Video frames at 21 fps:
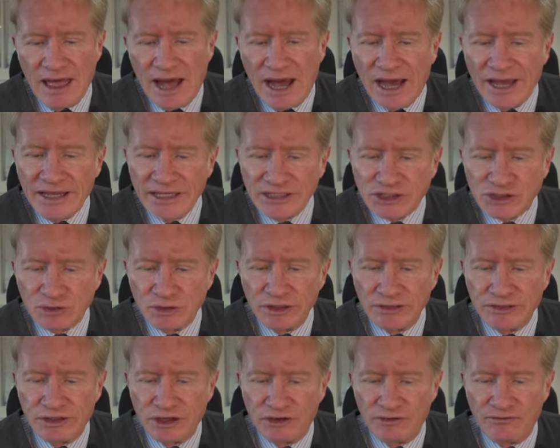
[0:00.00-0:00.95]
I
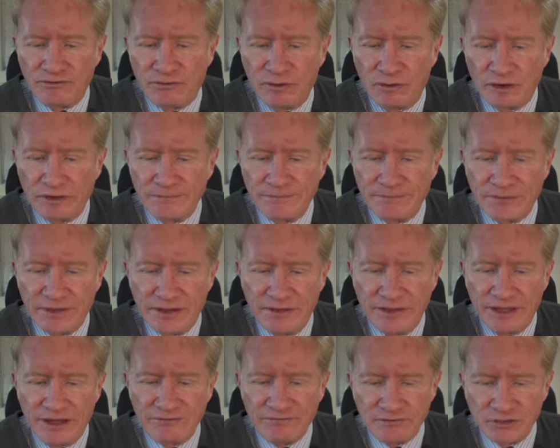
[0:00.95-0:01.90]
exhort, therefore,
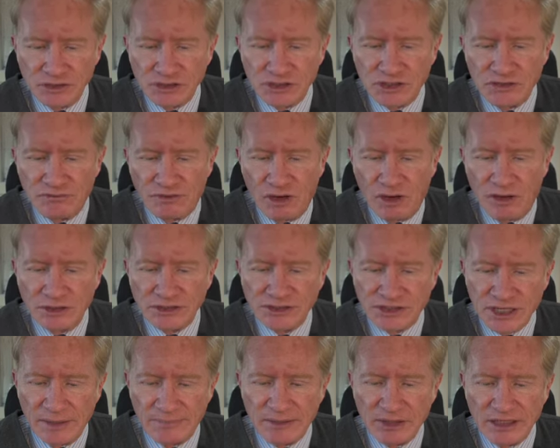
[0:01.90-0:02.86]
that first of all,
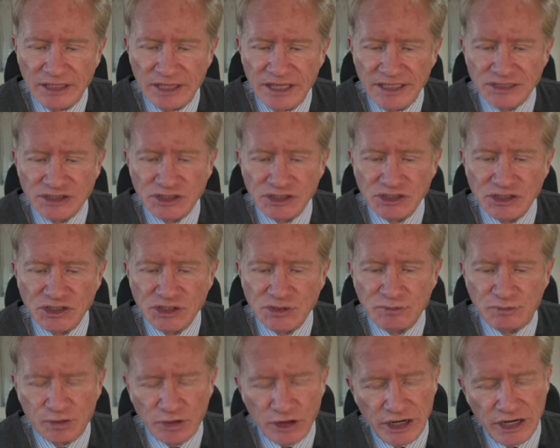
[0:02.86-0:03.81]
supplications,
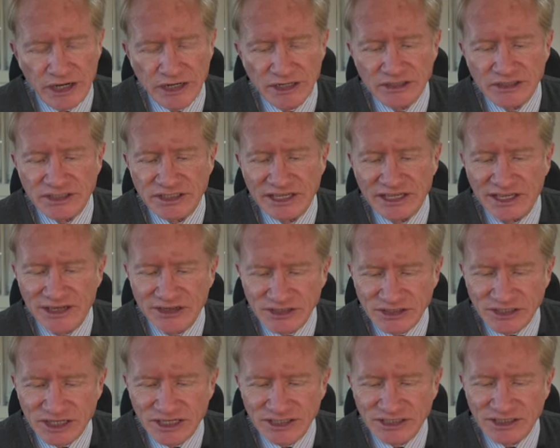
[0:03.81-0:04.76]
prayers,
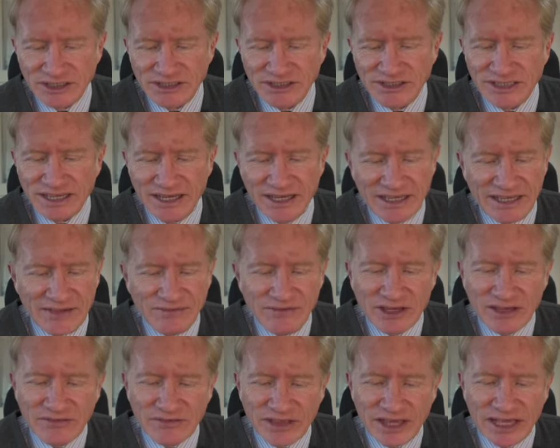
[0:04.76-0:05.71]
intercessions, and
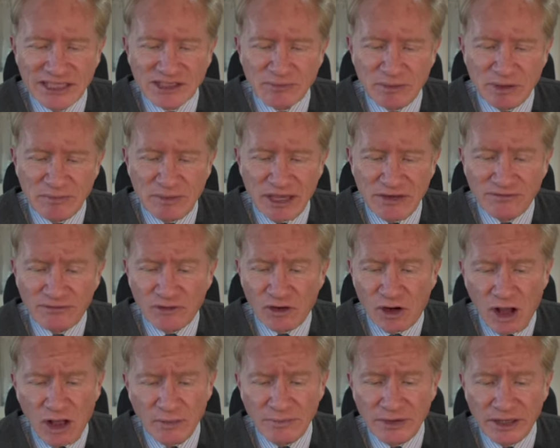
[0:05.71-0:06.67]
giving of thanks be made for
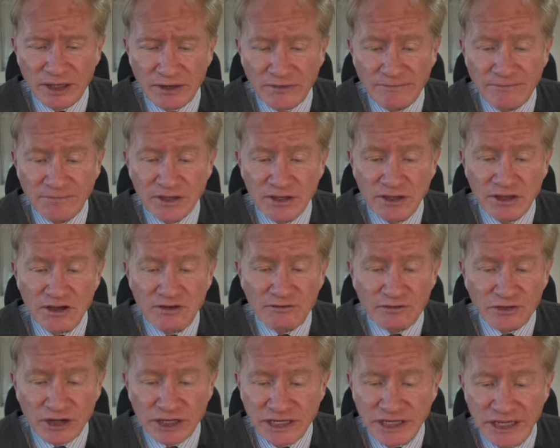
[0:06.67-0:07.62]
all men,
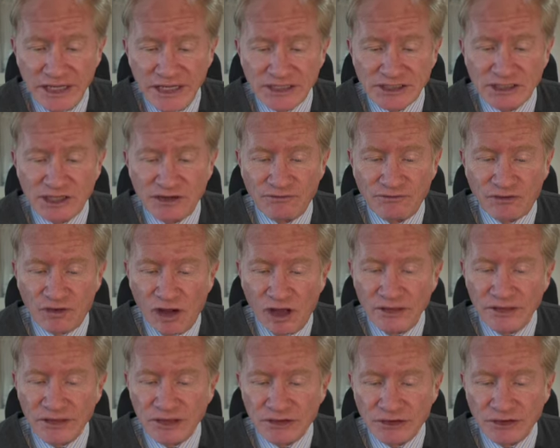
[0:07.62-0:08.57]
for kings, and for
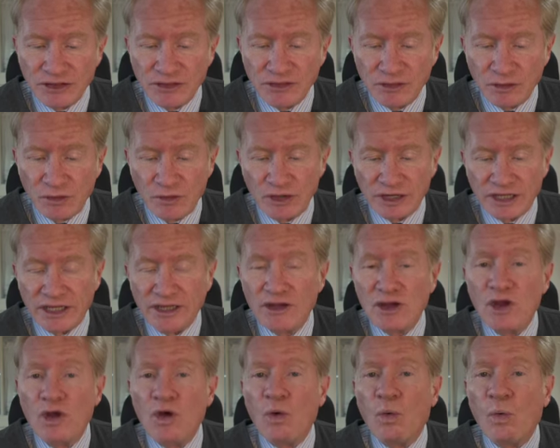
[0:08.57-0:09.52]
all that are in authority.
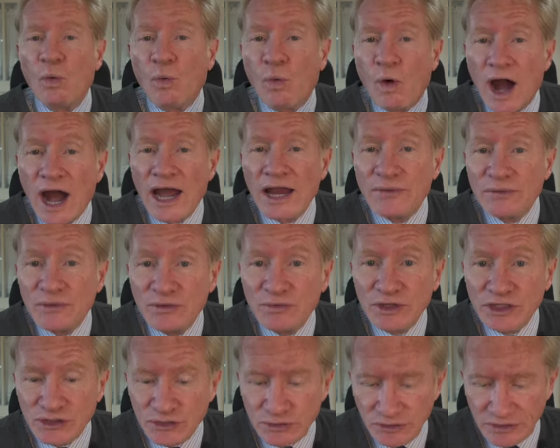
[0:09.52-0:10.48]
Why would
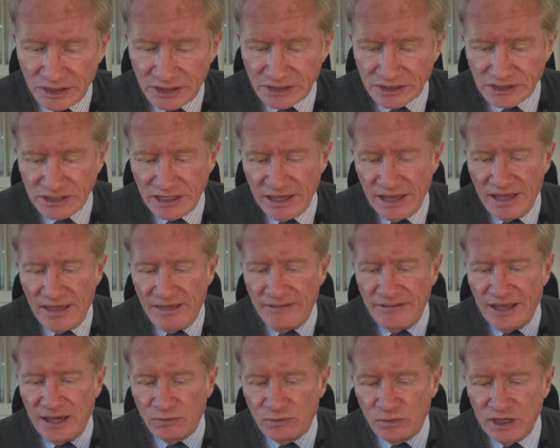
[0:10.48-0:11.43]
we do this?
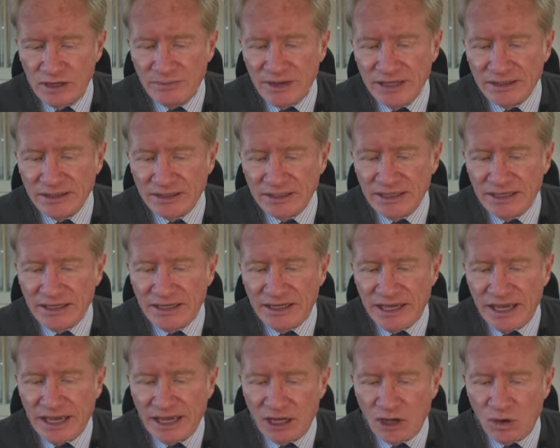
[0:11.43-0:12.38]
That we may
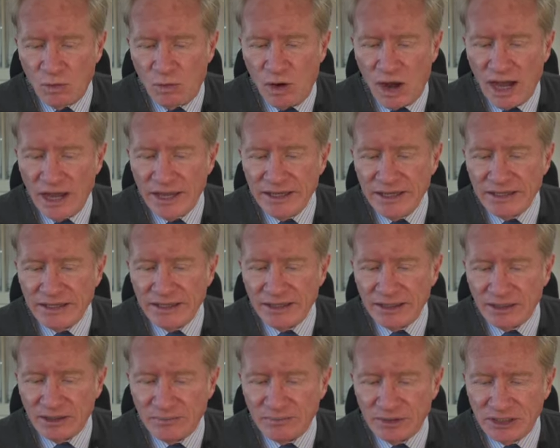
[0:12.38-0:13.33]
lead a quiet
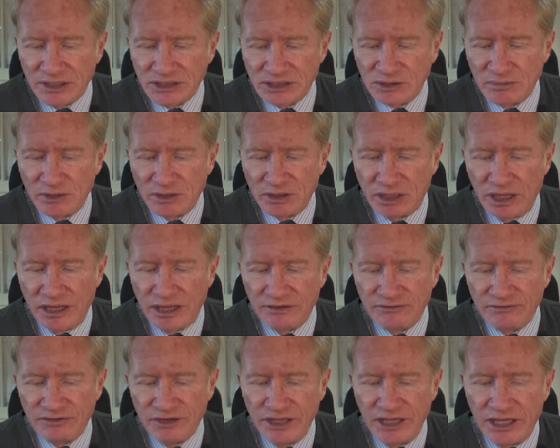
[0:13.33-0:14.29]
and a peaceable
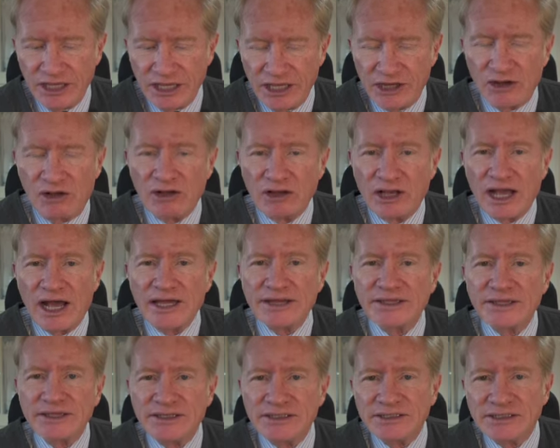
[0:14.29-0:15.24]
life in all
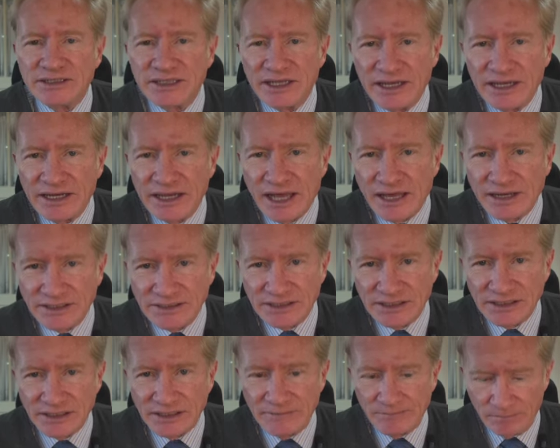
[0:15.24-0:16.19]
godliness and
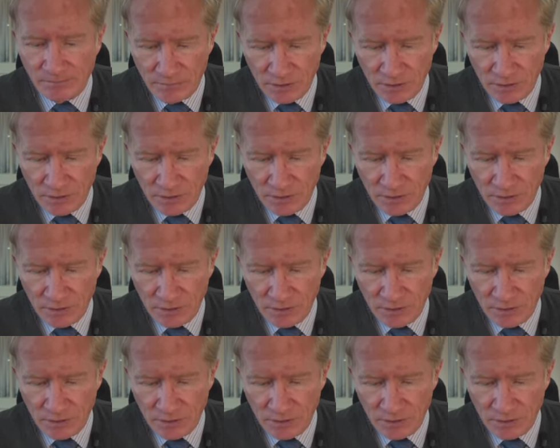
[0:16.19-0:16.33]
honesty.